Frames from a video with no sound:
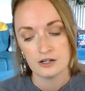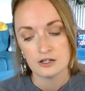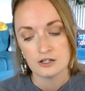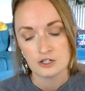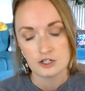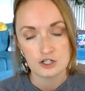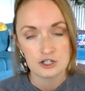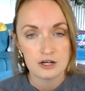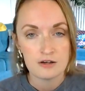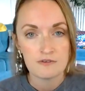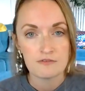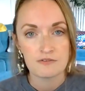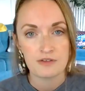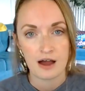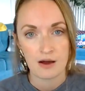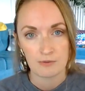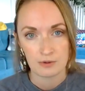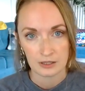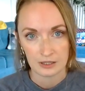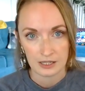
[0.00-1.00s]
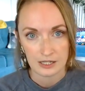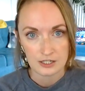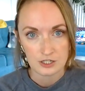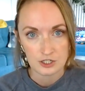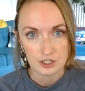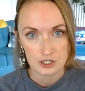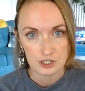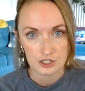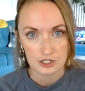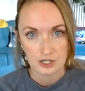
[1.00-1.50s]
shift that
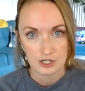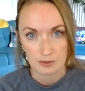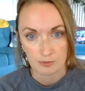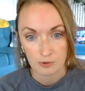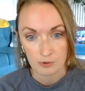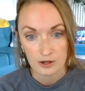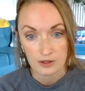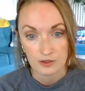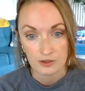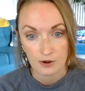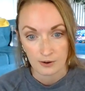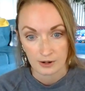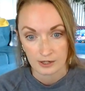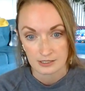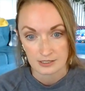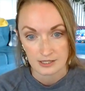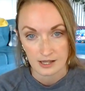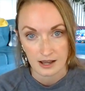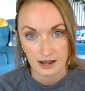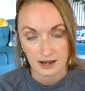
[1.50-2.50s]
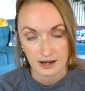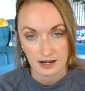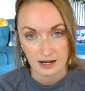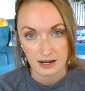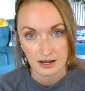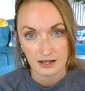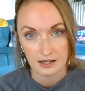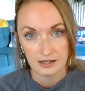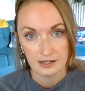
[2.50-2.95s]
relationship with your anxiety,